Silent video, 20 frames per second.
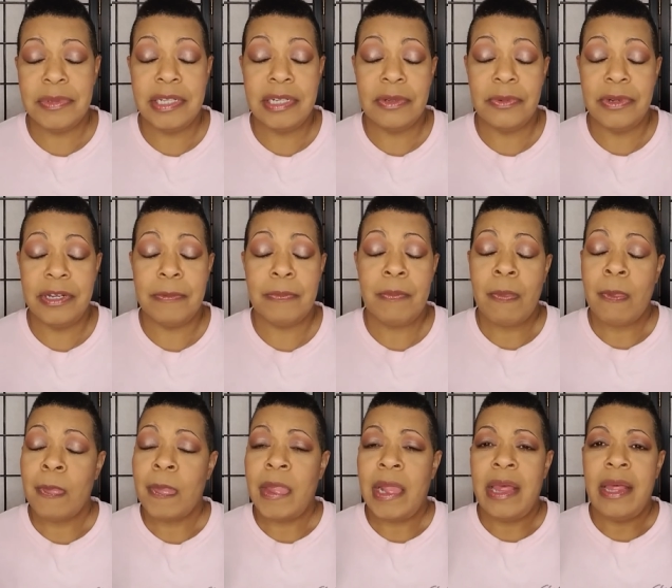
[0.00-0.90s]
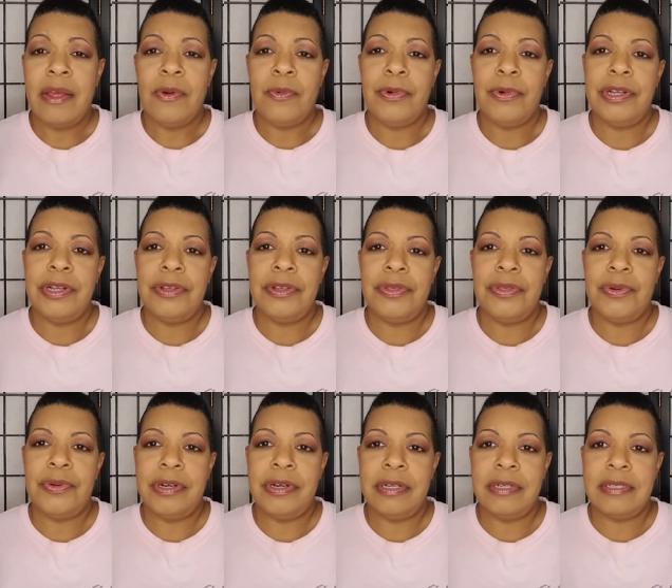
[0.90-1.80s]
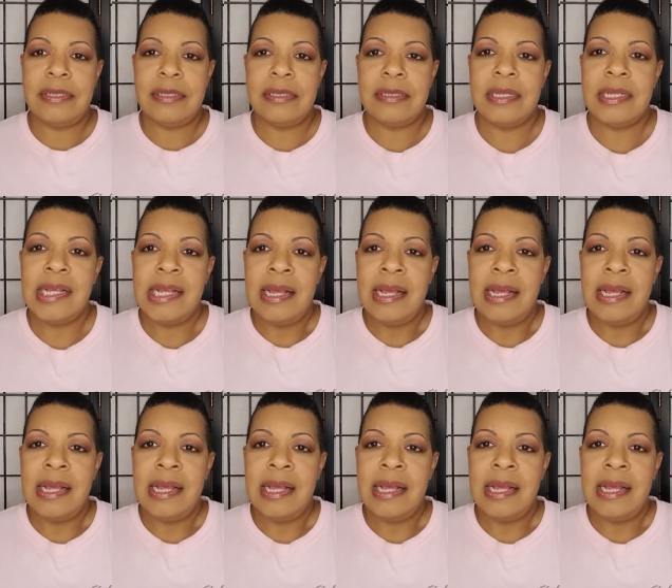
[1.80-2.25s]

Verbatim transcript: Anyway, what are your thoughts?